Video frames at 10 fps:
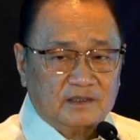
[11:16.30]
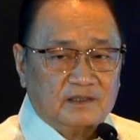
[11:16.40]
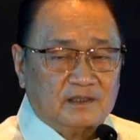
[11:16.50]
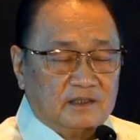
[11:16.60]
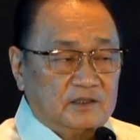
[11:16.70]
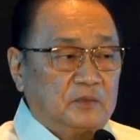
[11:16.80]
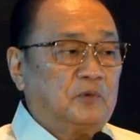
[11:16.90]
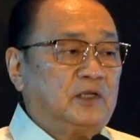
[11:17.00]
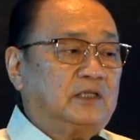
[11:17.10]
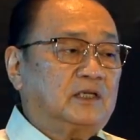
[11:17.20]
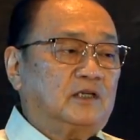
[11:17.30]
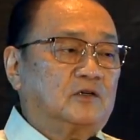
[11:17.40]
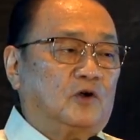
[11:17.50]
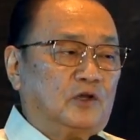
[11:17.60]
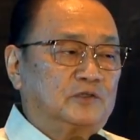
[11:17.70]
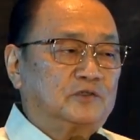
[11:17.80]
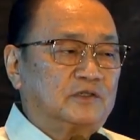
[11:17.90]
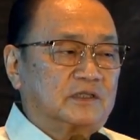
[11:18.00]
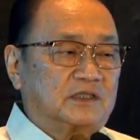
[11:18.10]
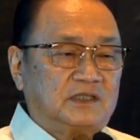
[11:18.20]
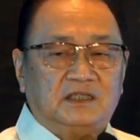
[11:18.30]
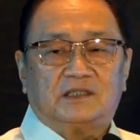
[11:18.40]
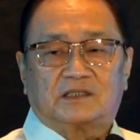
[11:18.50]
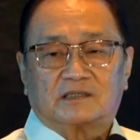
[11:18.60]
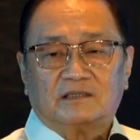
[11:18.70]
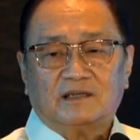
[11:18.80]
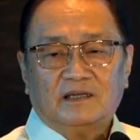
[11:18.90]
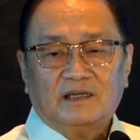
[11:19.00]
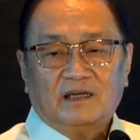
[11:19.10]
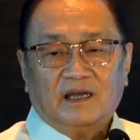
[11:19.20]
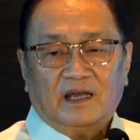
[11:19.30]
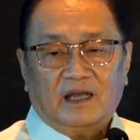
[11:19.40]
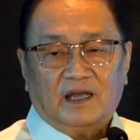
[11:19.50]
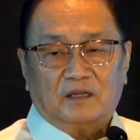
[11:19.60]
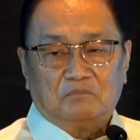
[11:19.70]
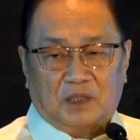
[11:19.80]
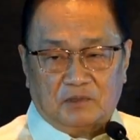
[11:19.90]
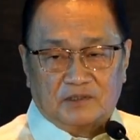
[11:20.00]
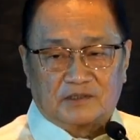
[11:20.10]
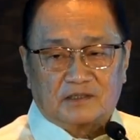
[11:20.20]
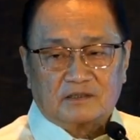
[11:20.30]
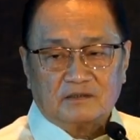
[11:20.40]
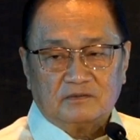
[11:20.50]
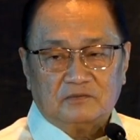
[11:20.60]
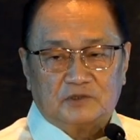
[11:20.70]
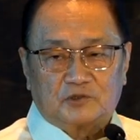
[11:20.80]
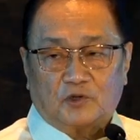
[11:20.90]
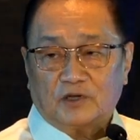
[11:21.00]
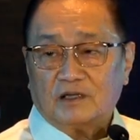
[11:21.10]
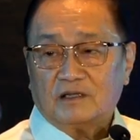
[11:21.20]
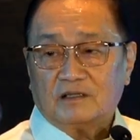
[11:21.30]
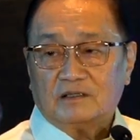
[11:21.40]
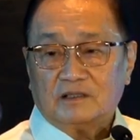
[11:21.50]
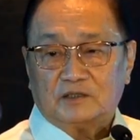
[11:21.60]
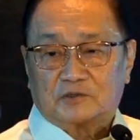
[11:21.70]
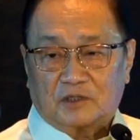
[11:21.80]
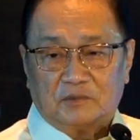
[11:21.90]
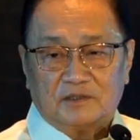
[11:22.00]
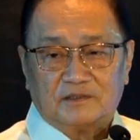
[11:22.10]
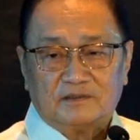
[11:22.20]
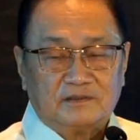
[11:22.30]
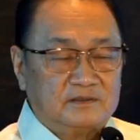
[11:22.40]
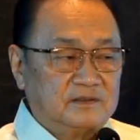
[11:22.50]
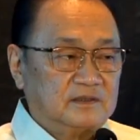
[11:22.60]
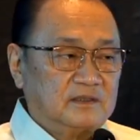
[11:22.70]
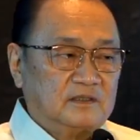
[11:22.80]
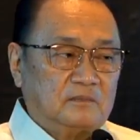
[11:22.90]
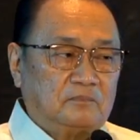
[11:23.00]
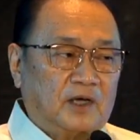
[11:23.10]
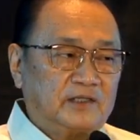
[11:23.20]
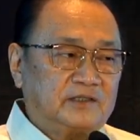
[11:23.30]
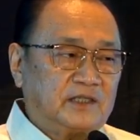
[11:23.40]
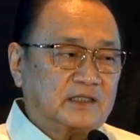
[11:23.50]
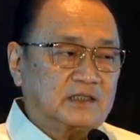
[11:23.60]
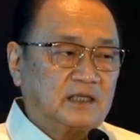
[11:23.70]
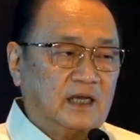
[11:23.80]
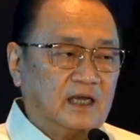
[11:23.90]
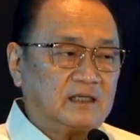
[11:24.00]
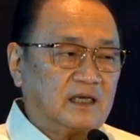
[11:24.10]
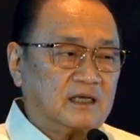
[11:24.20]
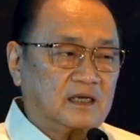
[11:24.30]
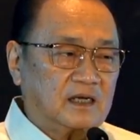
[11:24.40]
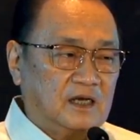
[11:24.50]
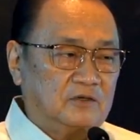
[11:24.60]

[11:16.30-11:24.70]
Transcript: "The political cauldron seethes and bubbles with toil and trouble. Politics hang like a cloud,